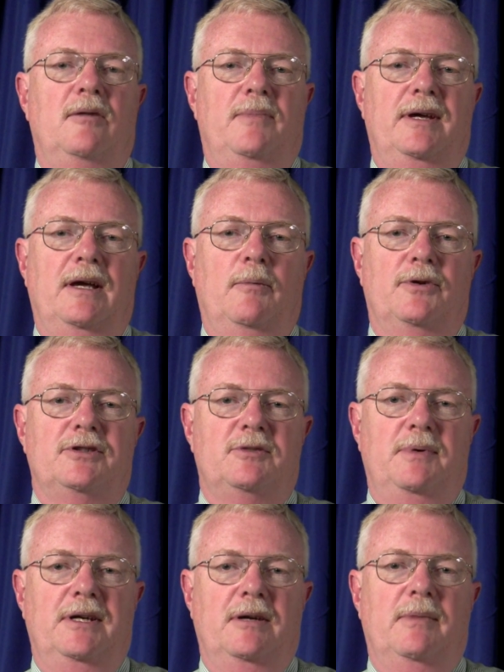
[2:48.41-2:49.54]
being able to
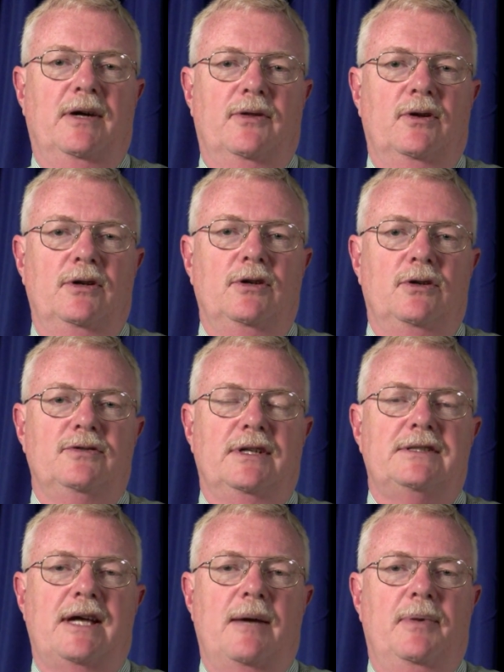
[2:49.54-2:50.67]
speak about the good news
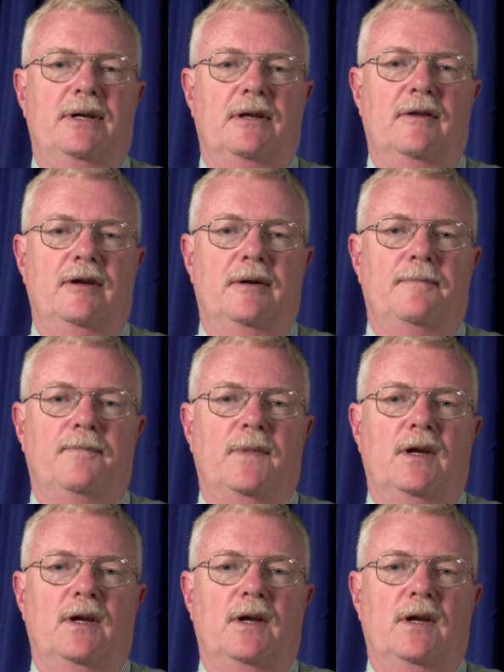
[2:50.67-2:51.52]
that's happened to them.